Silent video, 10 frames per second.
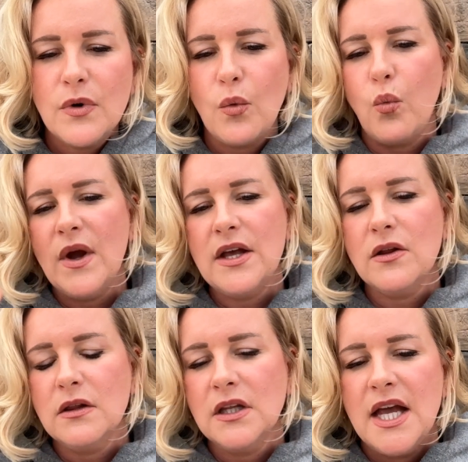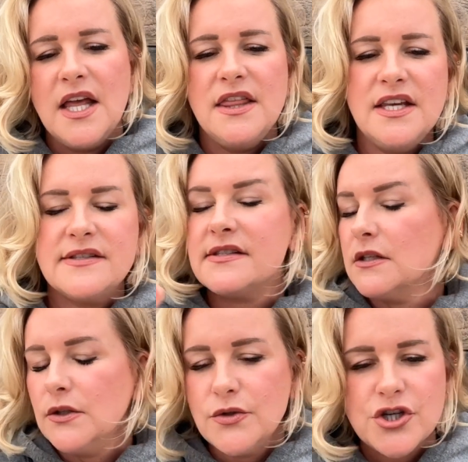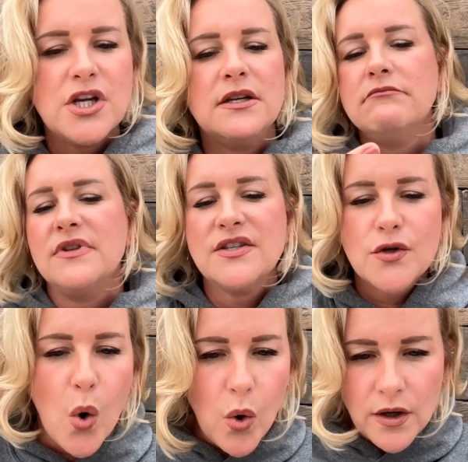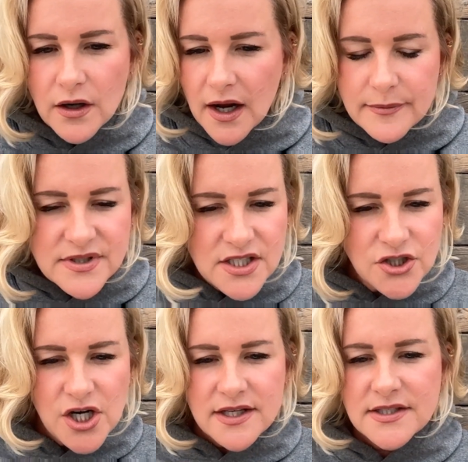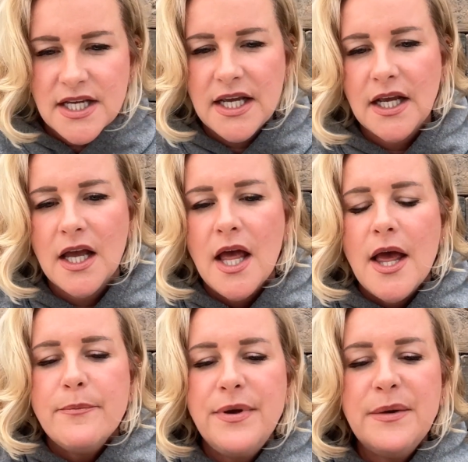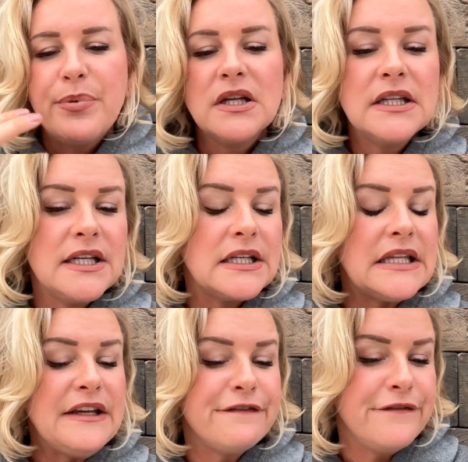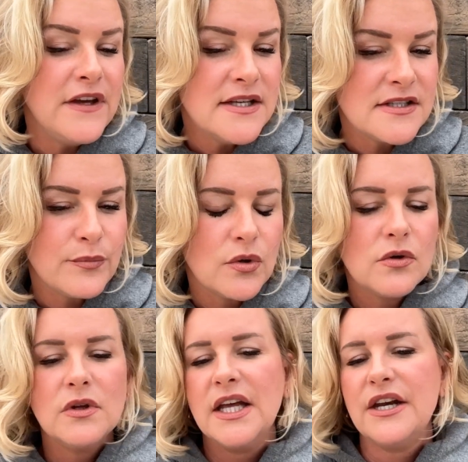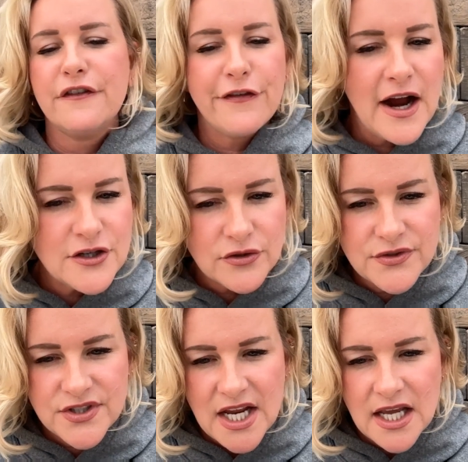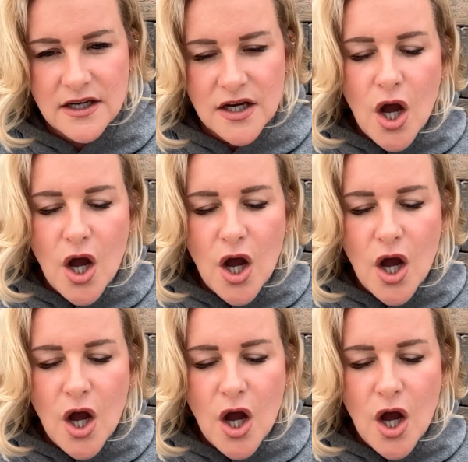will this solution, this court I'm suggesting, be politically feasible in a fragile state?